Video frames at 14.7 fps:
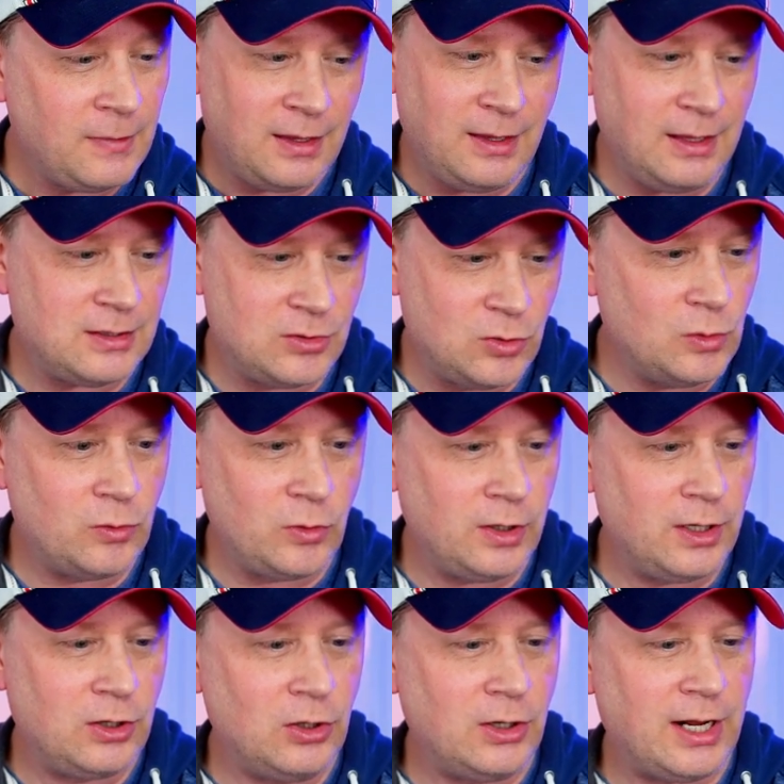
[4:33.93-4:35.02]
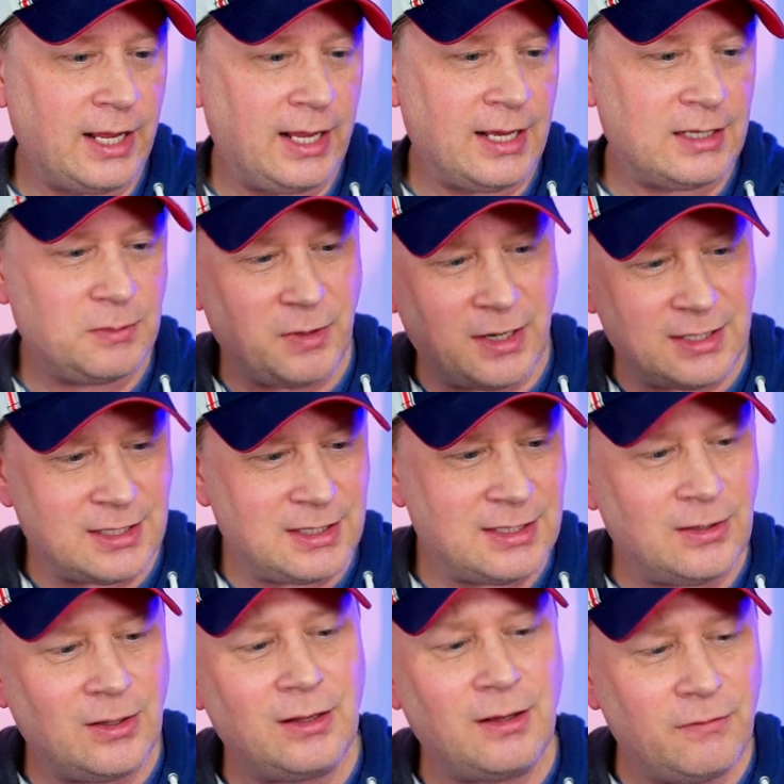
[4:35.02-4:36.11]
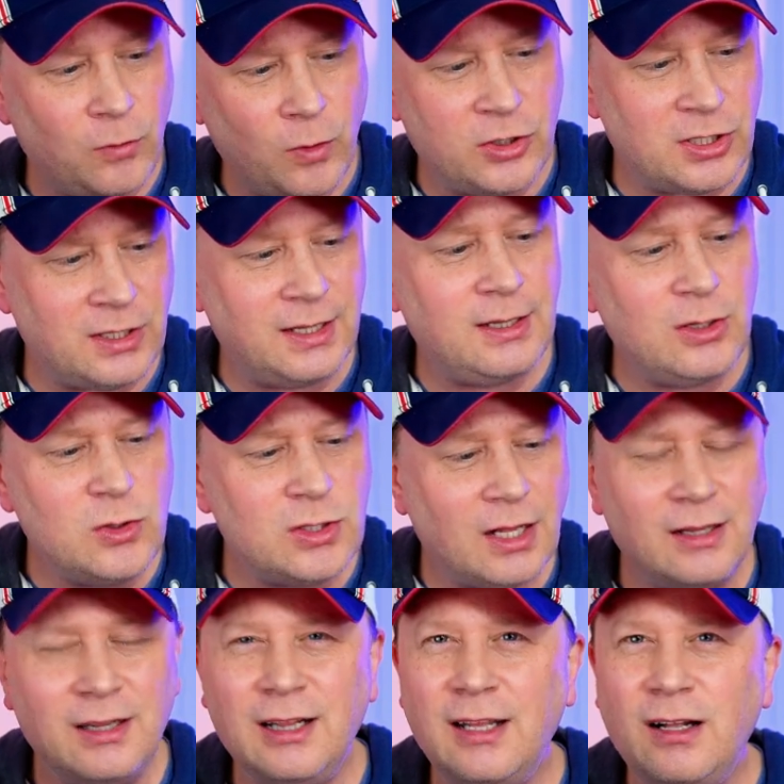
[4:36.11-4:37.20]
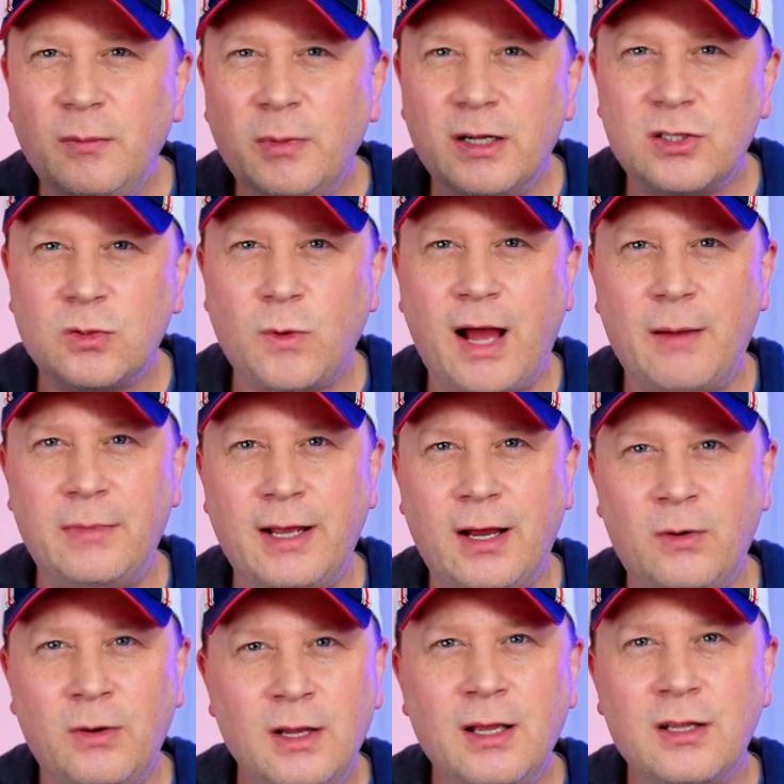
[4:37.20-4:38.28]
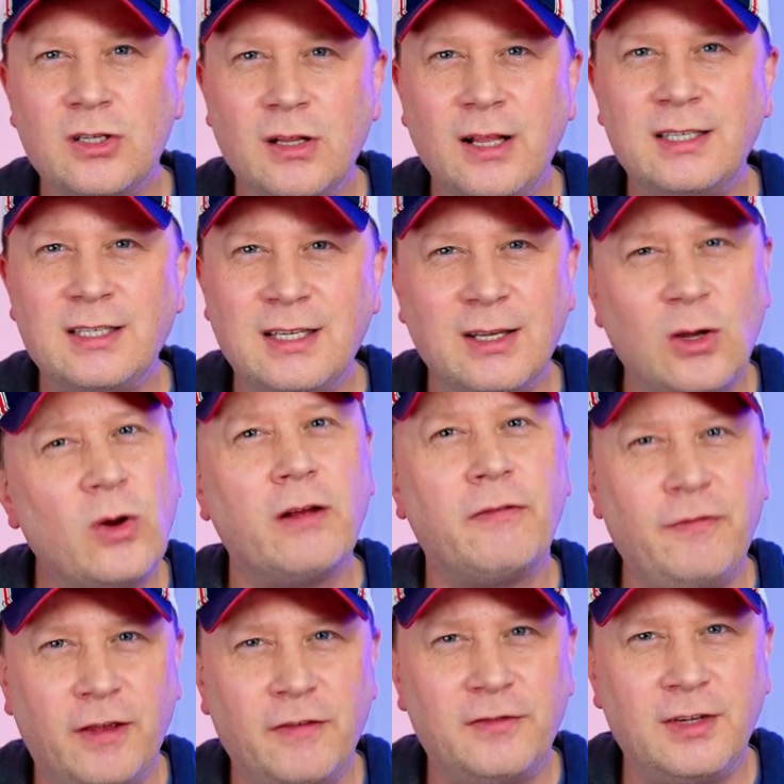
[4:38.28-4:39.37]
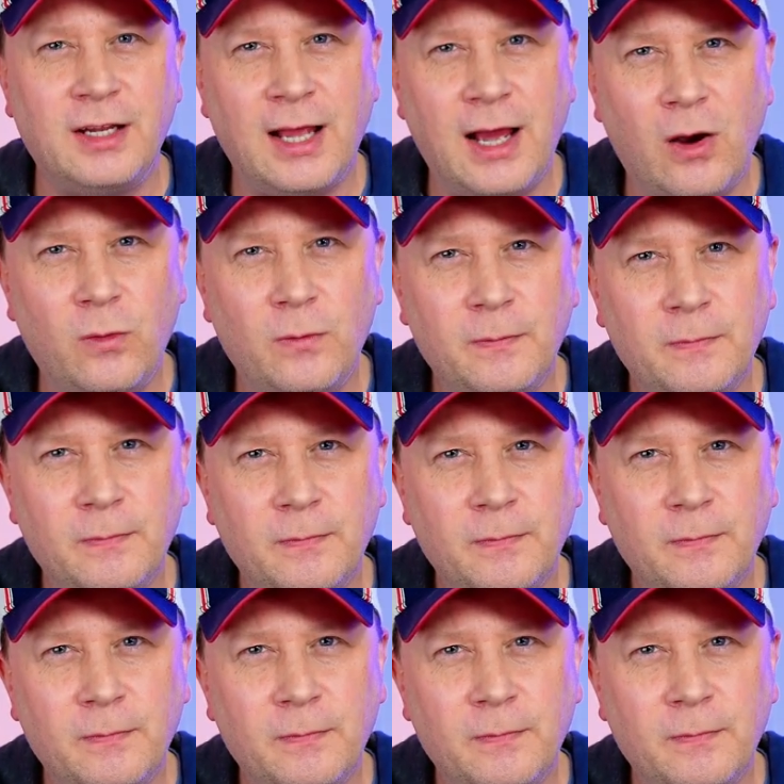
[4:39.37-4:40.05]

it's doing really good, I guess, but it's still unfortunately using a little bit of swap now. So let's go to 50 now.